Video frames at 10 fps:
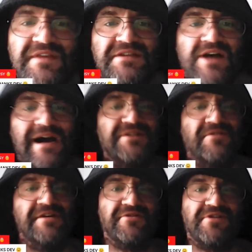when these guys
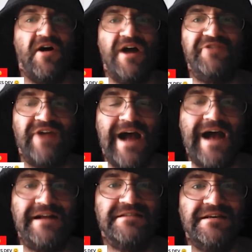are under
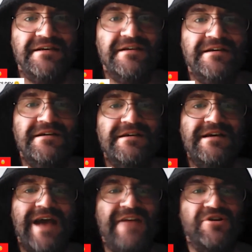contract
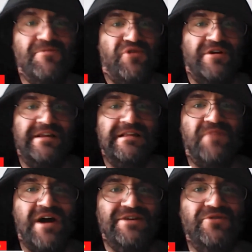and you're putting them
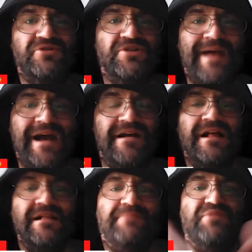on New Japan,
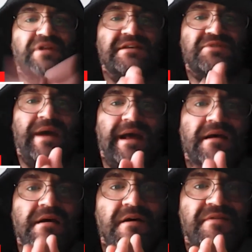like put it this way,
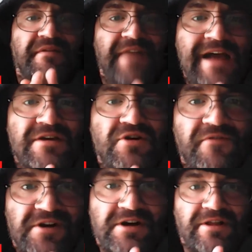the
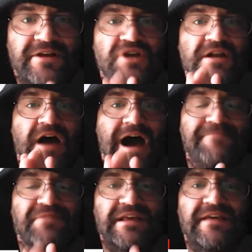Vancouver Collision, I
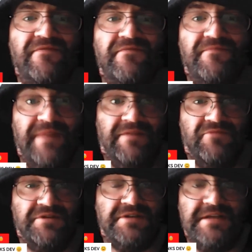believe it
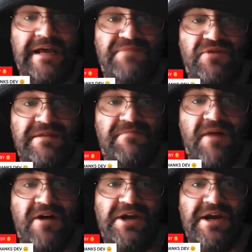was the debut in the
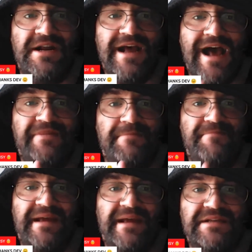market, had the
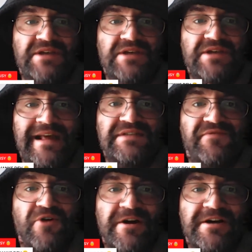biggest audience
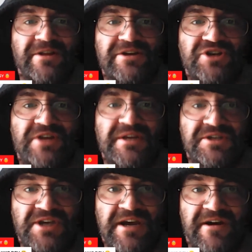for a collision
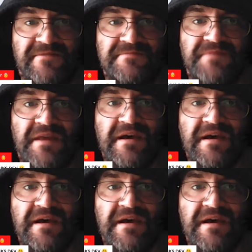this year.